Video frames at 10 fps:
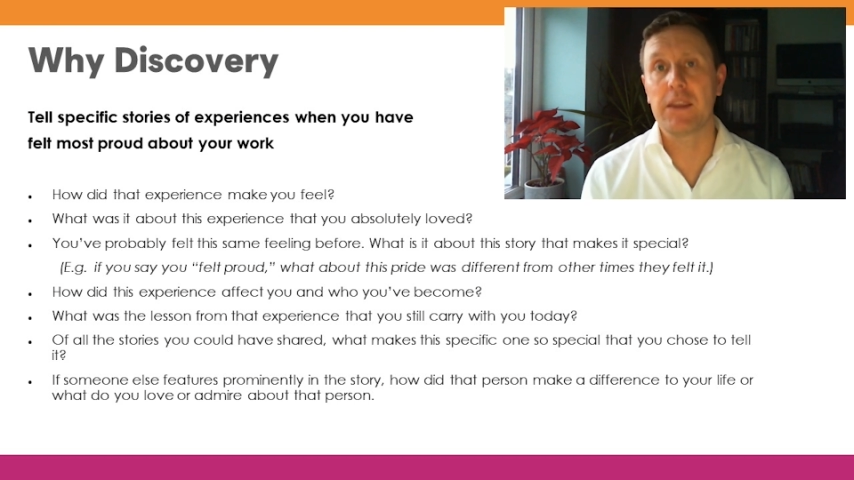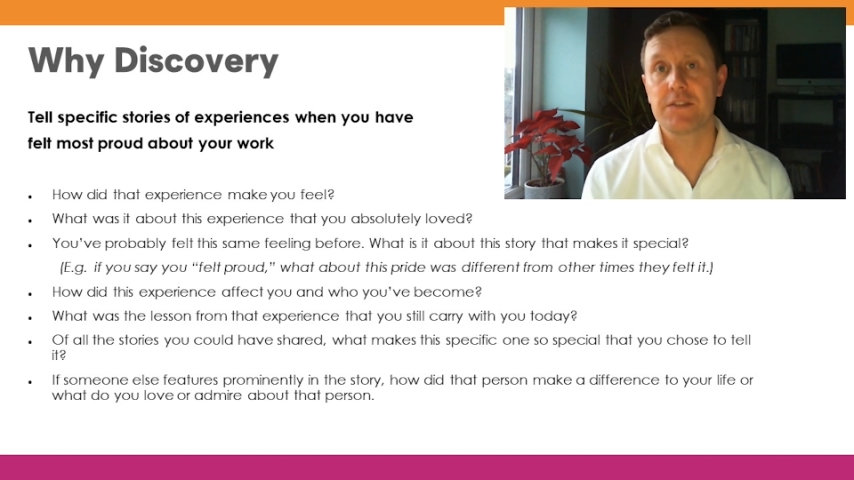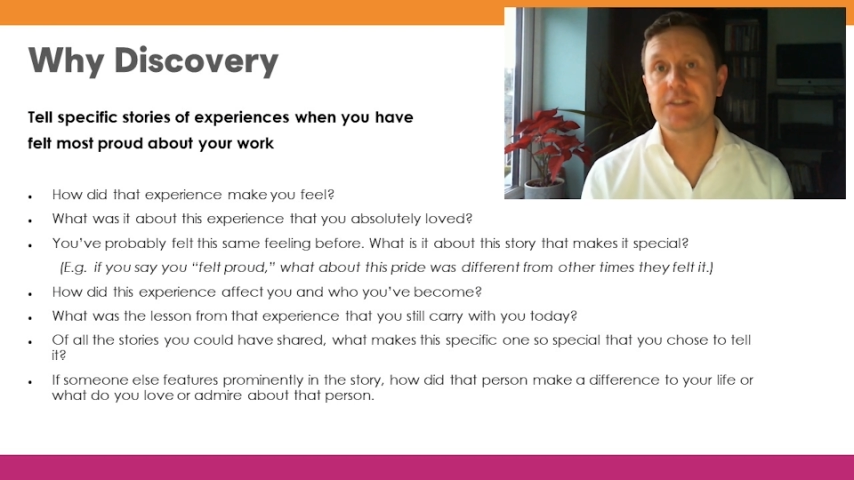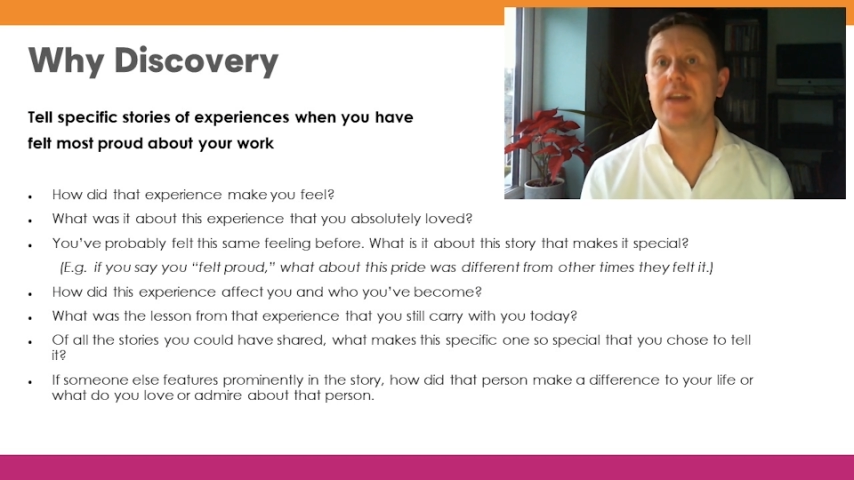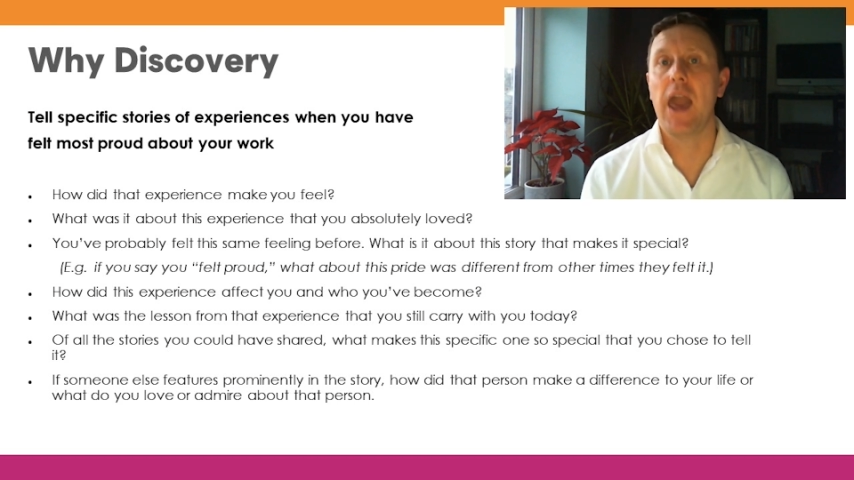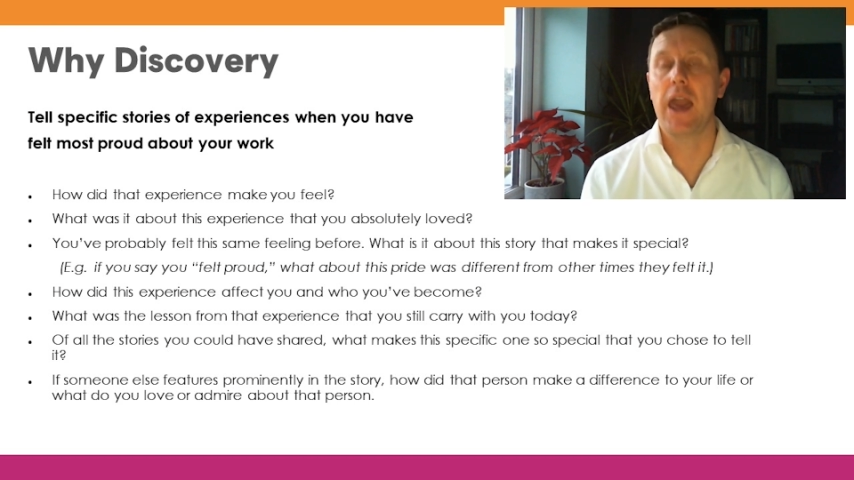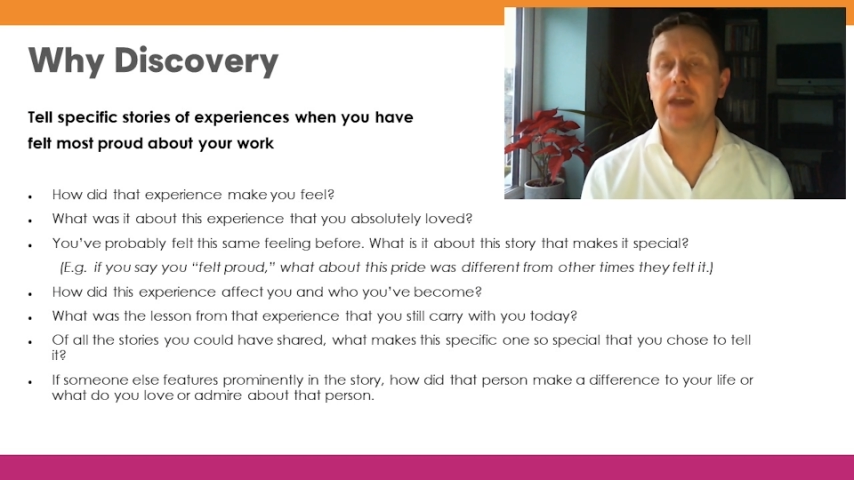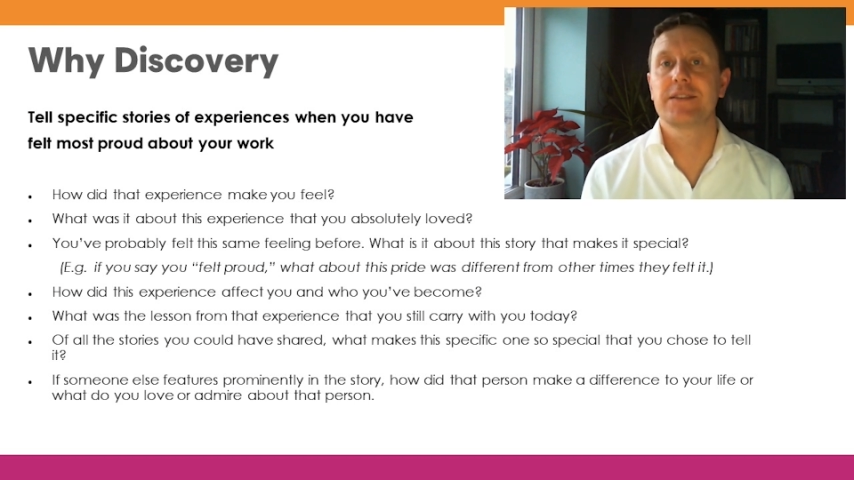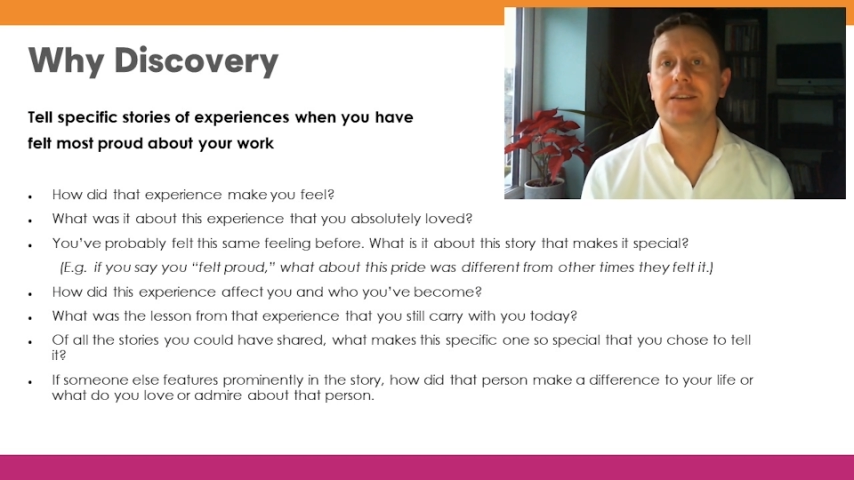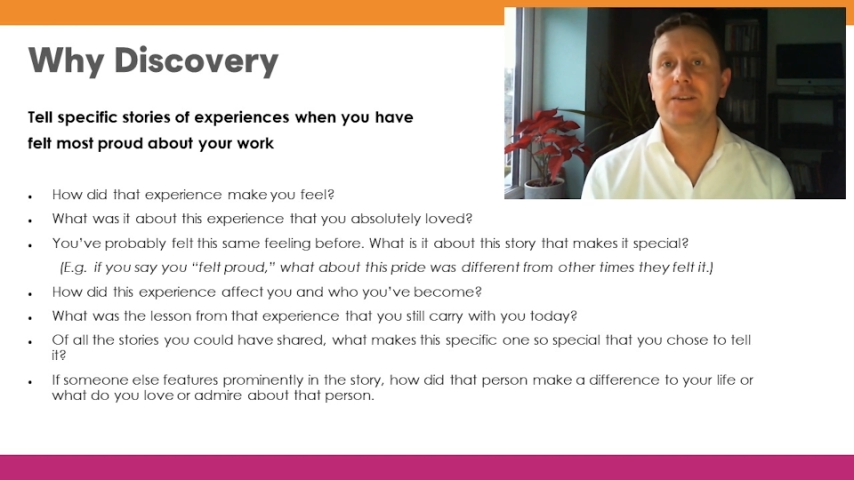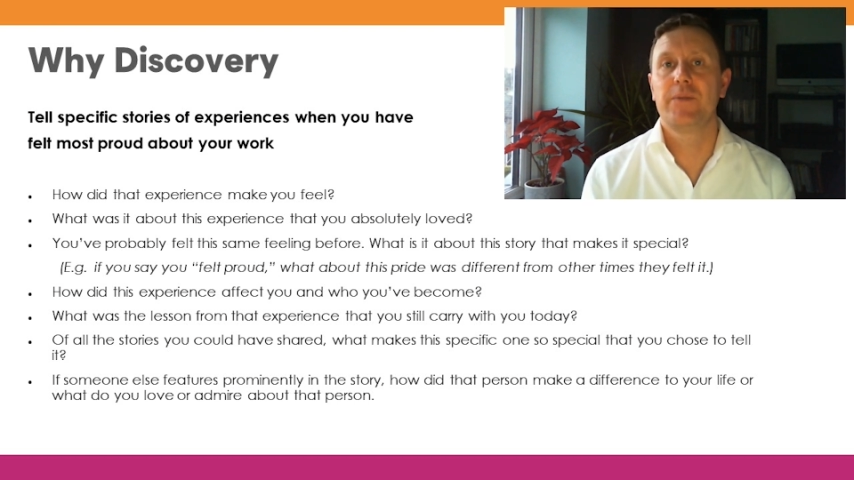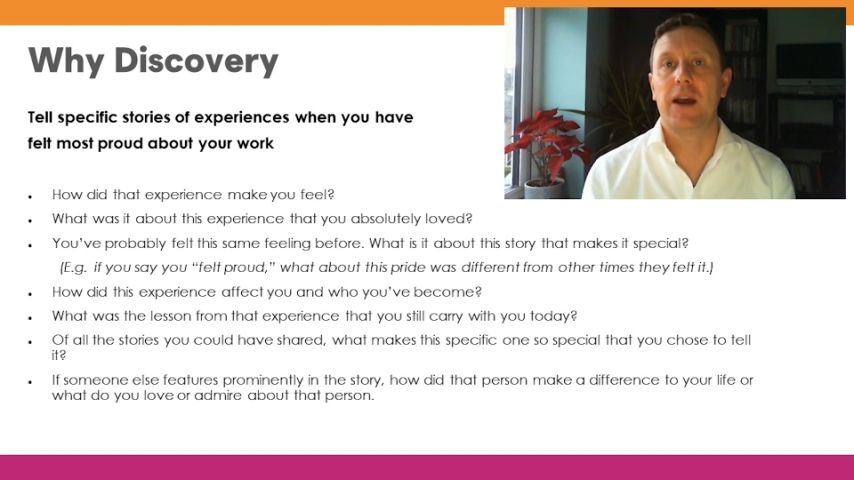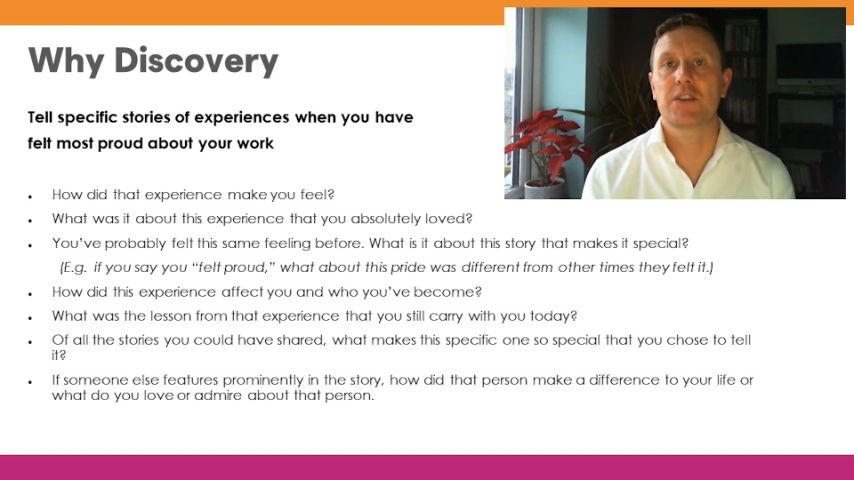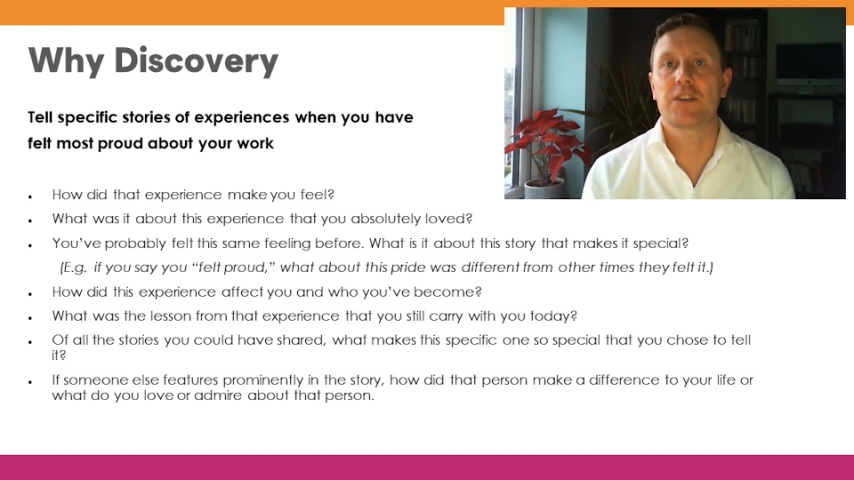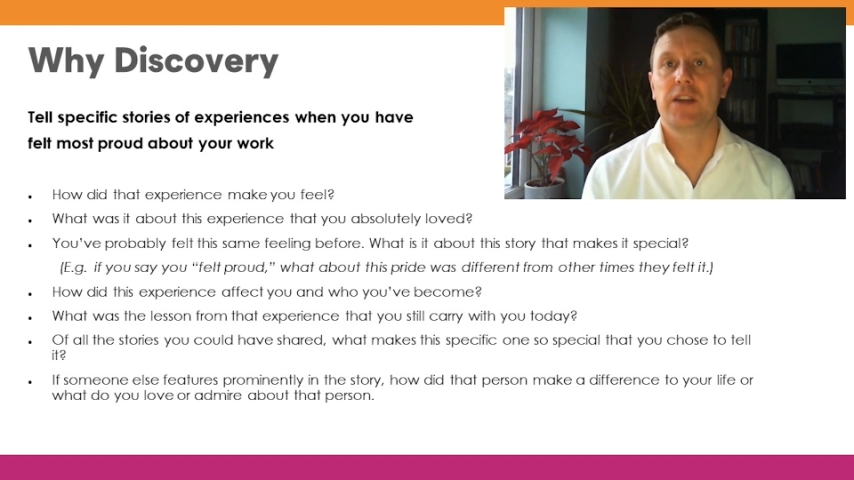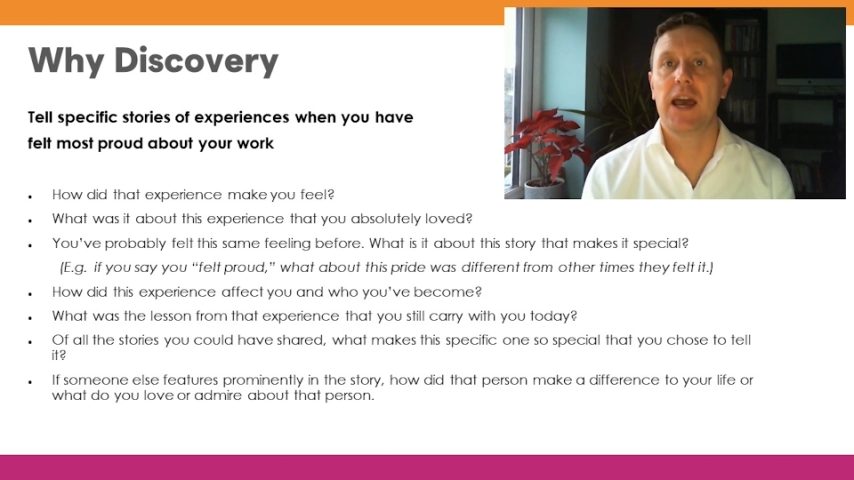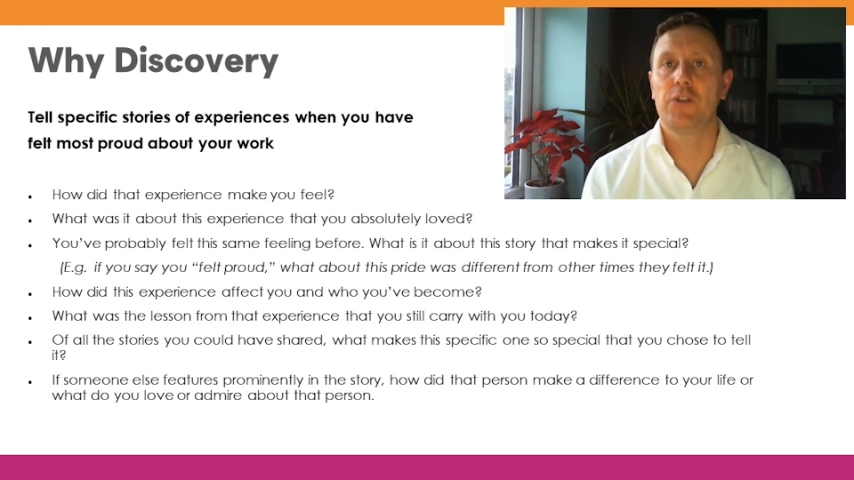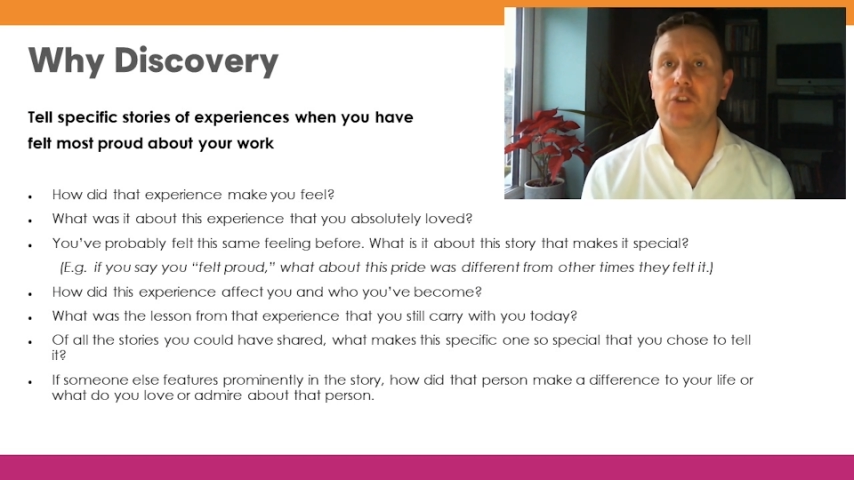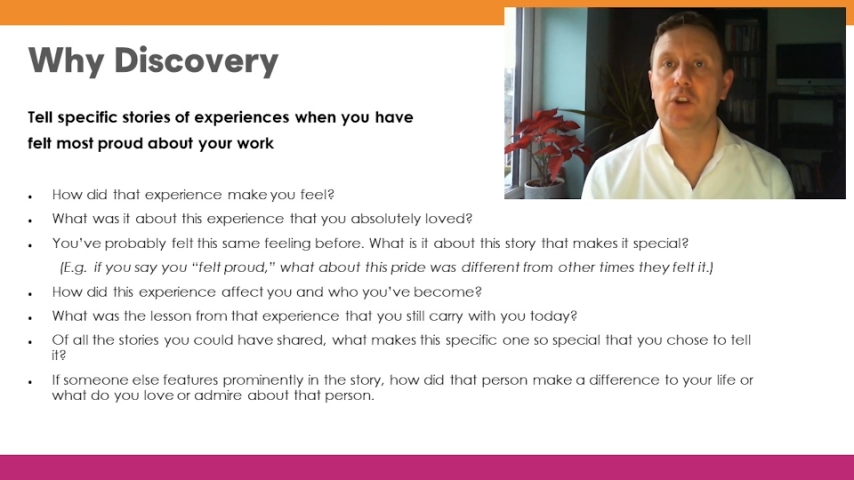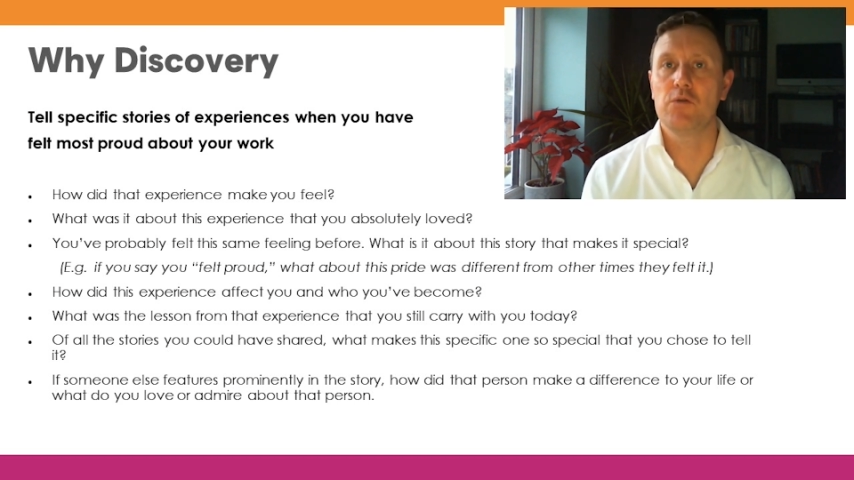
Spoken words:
instead. Actually, how do